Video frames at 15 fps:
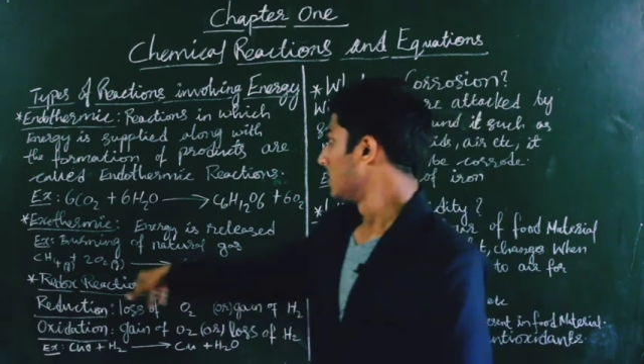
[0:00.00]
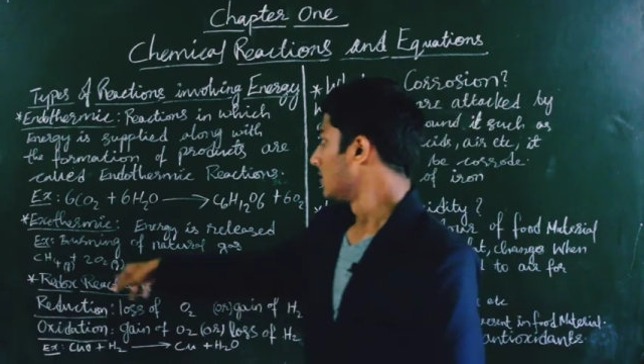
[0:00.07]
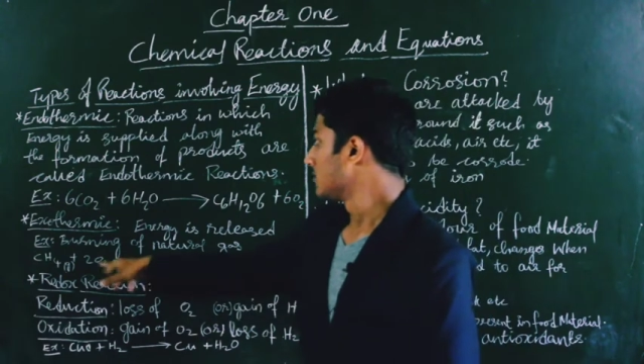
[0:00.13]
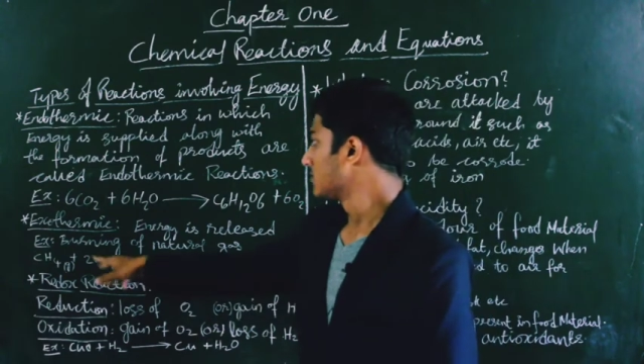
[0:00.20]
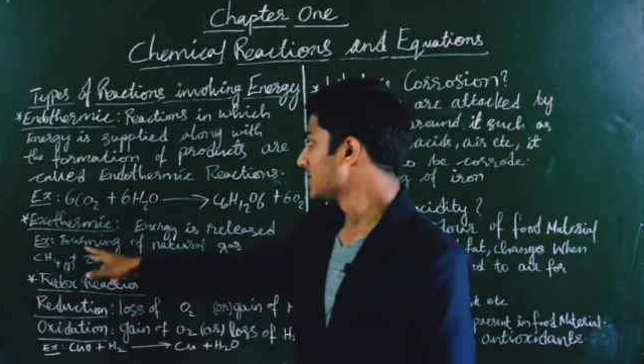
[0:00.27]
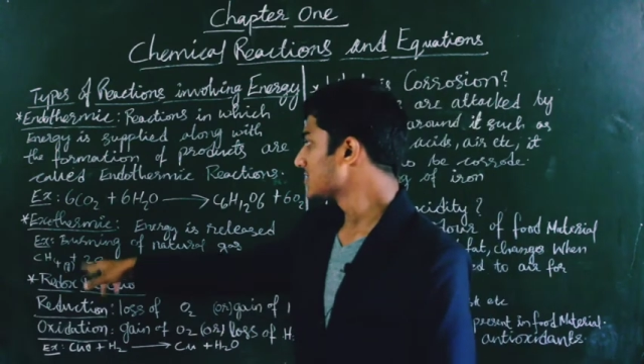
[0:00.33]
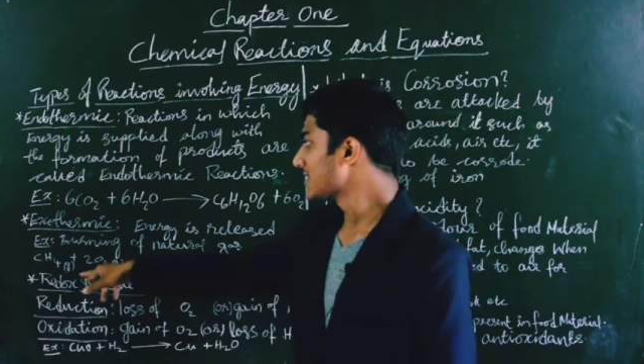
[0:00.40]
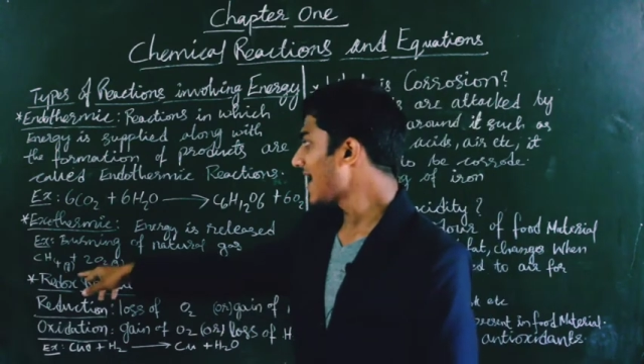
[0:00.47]

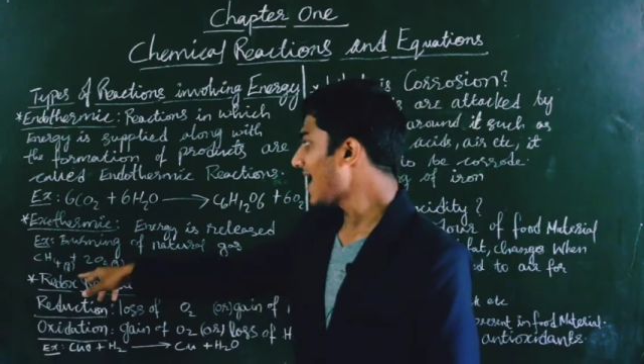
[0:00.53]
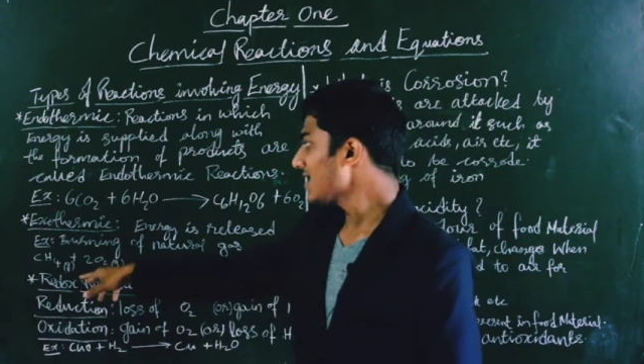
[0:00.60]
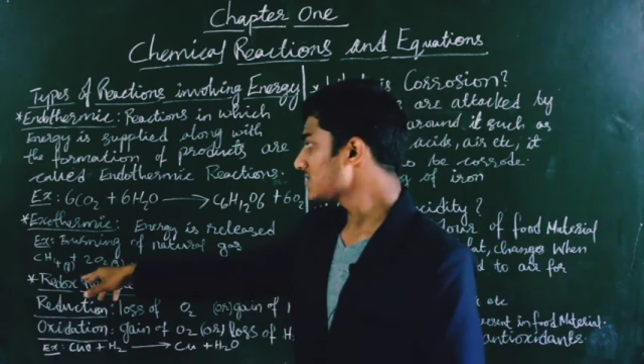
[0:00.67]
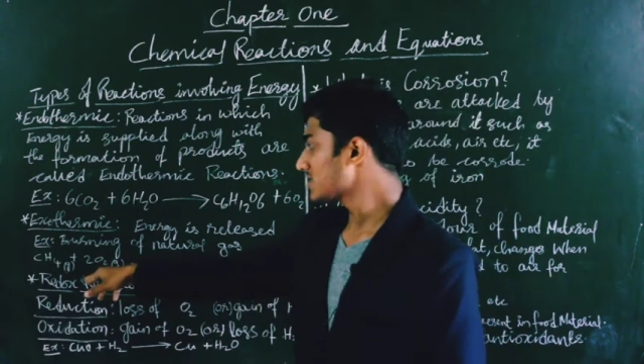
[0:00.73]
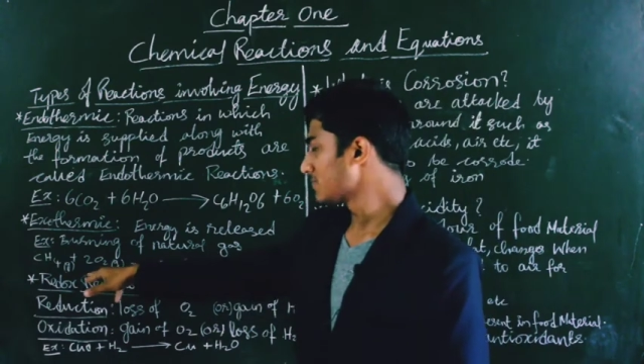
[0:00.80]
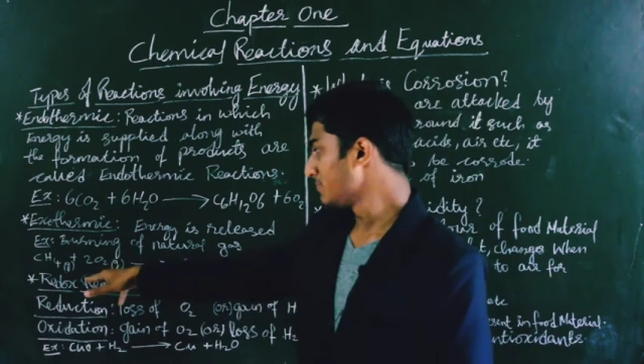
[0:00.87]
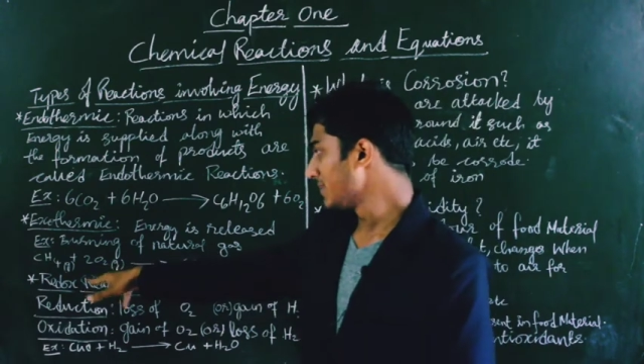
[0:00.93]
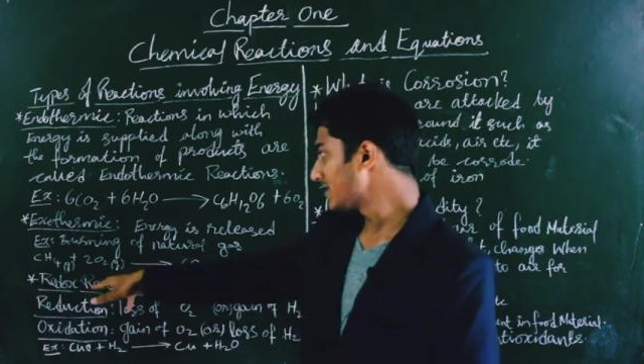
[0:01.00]
This
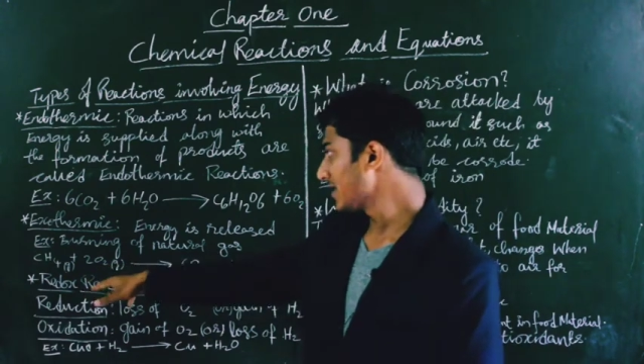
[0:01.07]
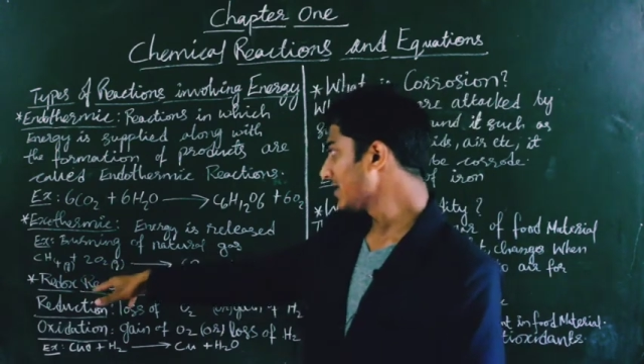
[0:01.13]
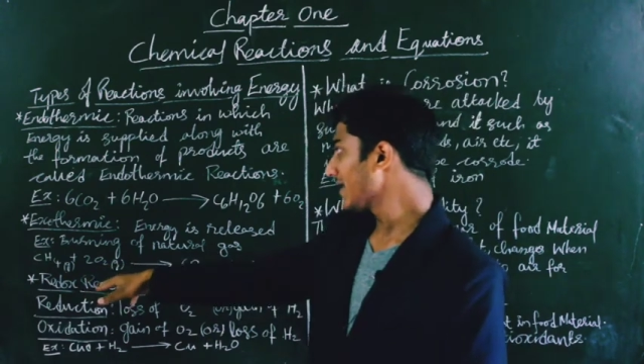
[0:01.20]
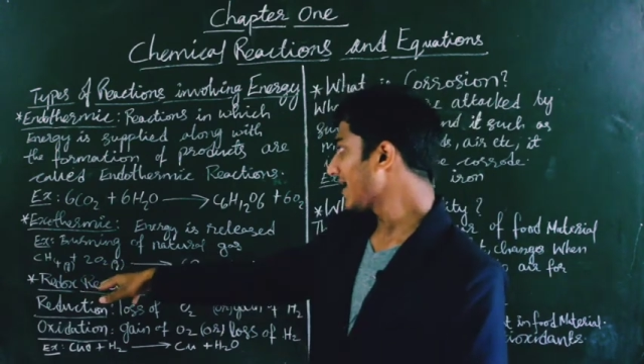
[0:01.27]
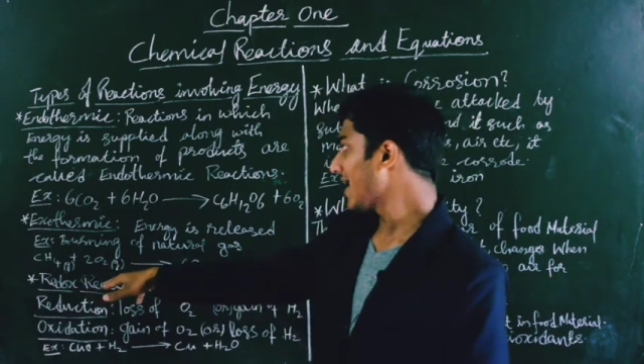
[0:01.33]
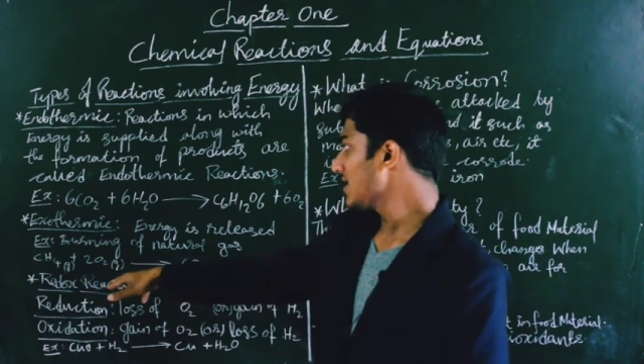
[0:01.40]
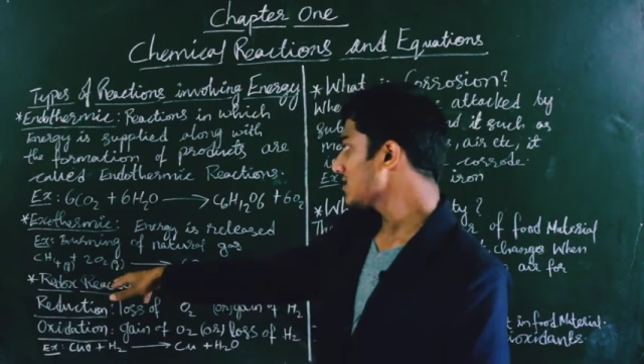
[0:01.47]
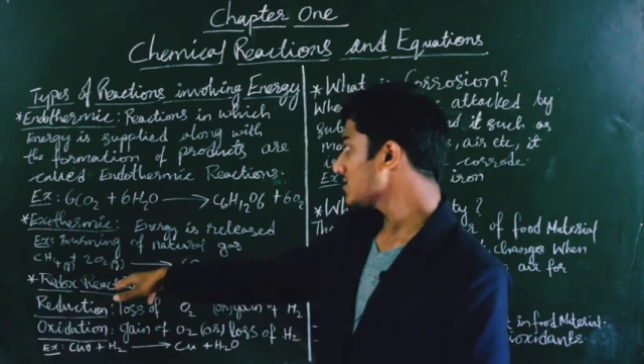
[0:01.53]
gas, methane
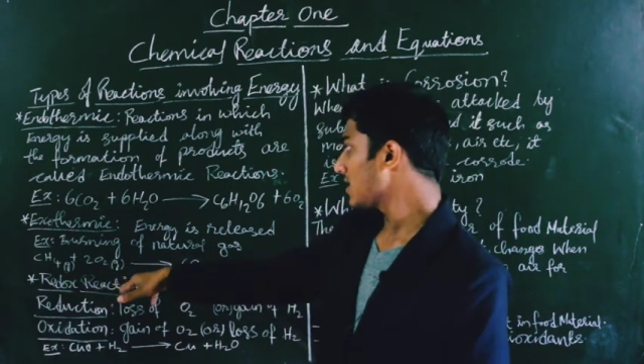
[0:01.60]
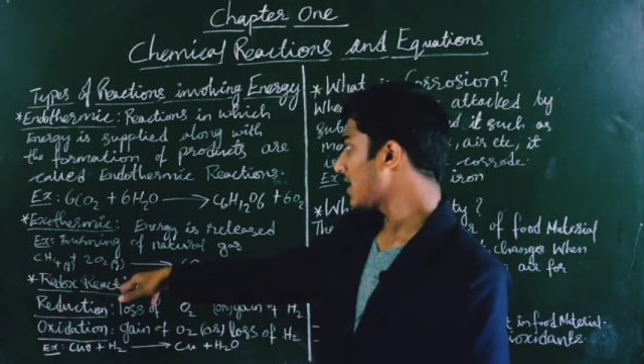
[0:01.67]
gas